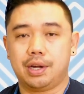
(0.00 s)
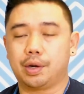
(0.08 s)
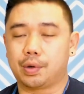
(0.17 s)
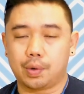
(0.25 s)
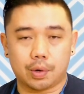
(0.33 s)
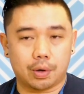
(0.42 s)

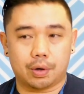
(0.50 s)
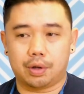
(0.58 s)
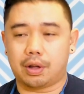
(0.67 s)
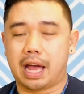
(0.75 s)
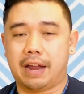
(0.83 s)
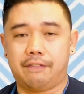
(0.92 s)
your
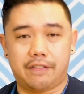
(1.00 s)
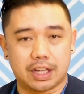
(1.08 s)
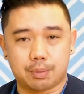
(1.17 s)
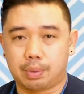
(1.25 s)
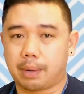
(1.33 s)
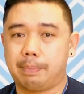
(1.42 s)
Google and
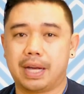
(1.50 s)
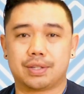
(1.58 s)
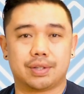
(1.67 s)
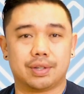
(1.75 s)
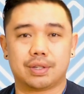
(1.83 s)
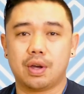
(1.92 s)
Facebook
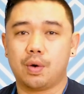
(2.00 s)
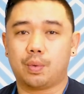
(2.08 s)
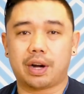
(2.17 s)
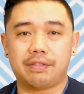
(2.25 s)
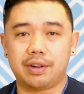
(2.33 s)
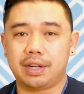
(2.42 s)
pixels,
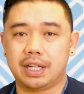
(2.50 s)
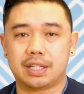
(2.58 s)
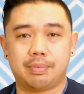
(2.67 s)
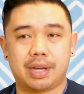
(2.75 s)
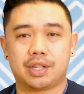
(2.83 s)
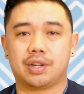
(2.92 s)
whatever you need
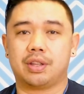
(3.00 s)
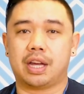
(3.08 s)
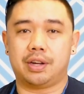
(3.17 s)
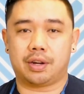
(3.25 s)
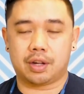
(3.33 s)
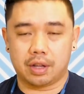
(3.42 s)
to make sure that you're